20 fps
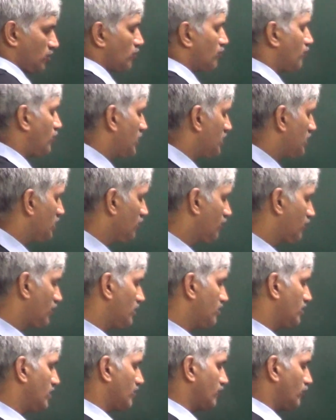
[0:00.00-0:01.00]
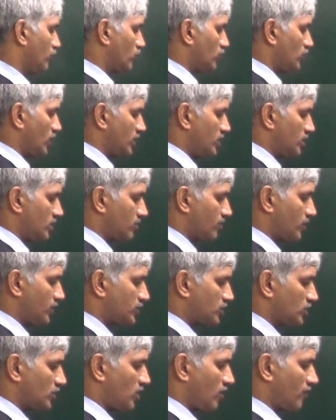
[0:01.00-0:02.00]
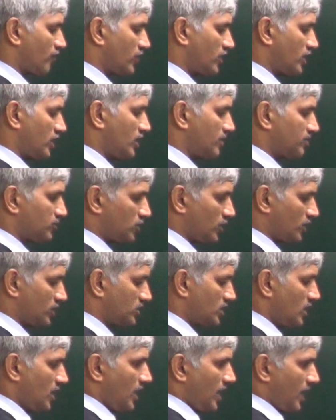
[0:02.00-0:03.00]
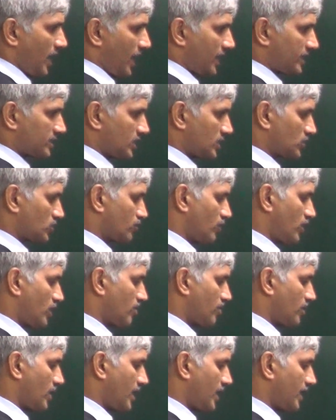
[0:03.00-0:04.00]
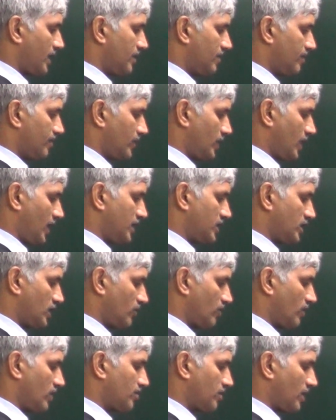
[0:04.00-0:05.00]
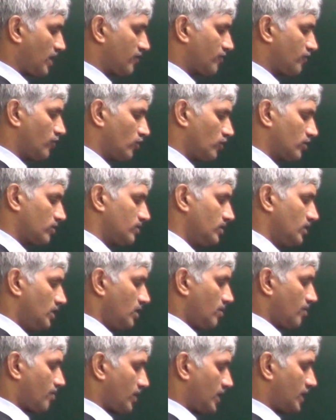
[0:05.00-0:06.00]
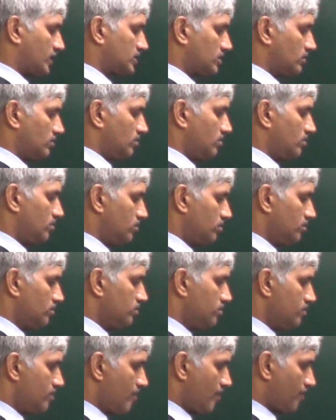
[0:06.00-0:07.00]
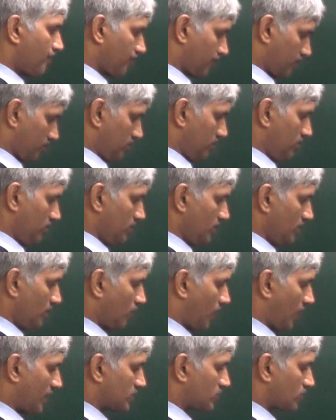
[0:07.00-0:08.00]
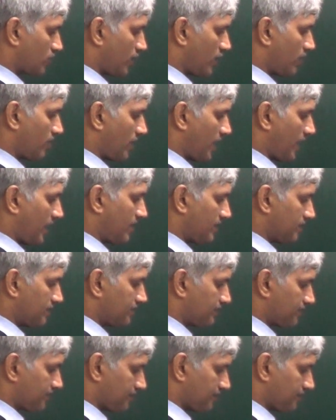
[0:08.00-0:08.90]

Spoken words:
to 45 by 4. The equation of an ellipse is x square by 81 by 4 plus y square by